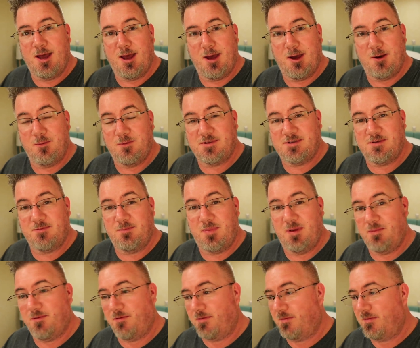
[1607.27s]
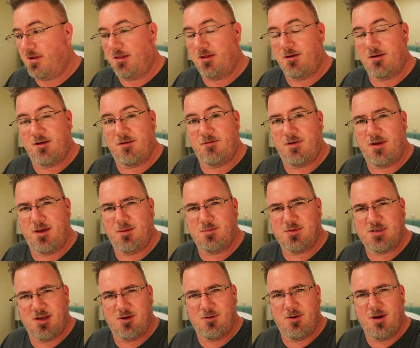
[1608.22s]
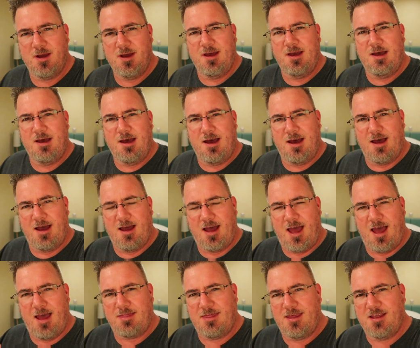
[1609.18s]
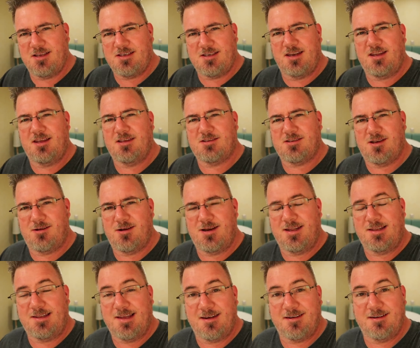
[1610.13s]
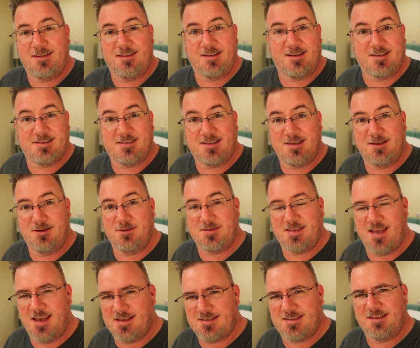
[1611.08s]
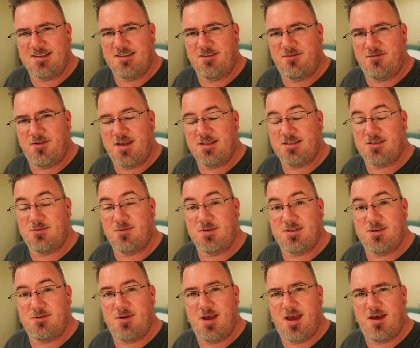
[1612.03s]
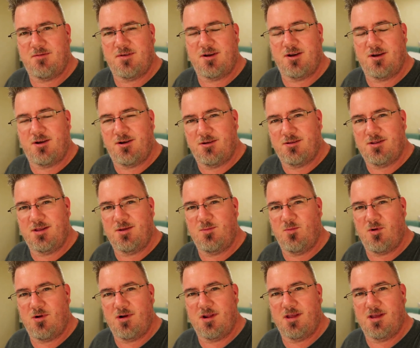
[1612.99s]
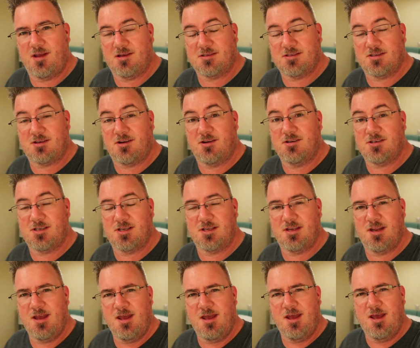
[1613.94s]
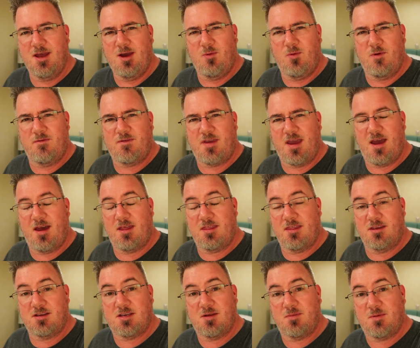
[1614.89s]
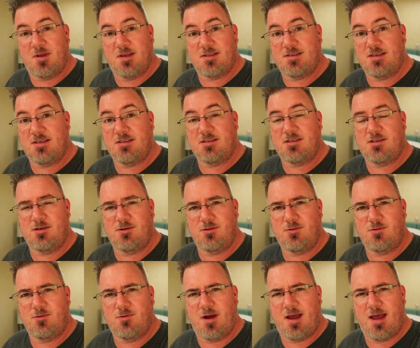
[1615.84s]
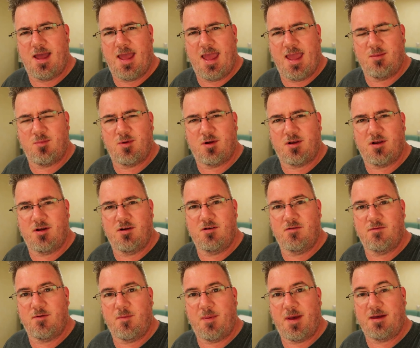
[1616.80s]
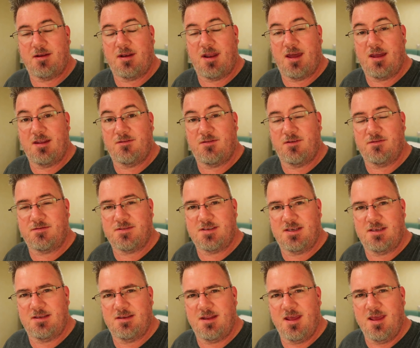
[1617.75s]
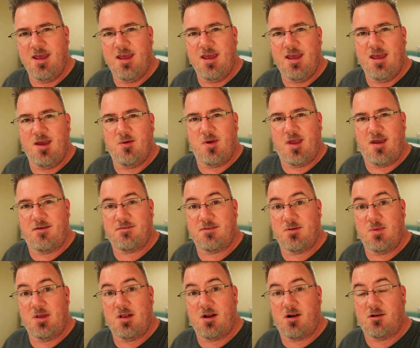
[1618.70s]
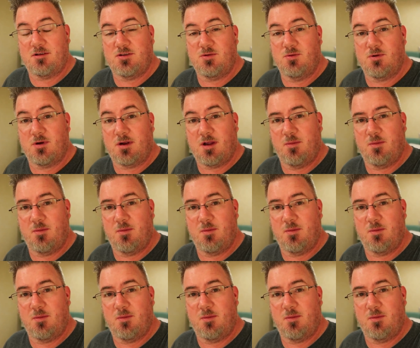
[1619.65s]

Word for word: uh, with some people from the locafam. So uh, I think Jenny is already down in the casino testing the fates. We do have an early morning excursion. We've got, the ship gets into uh, Amber Cove about nine fifteen, and we have to meet our tour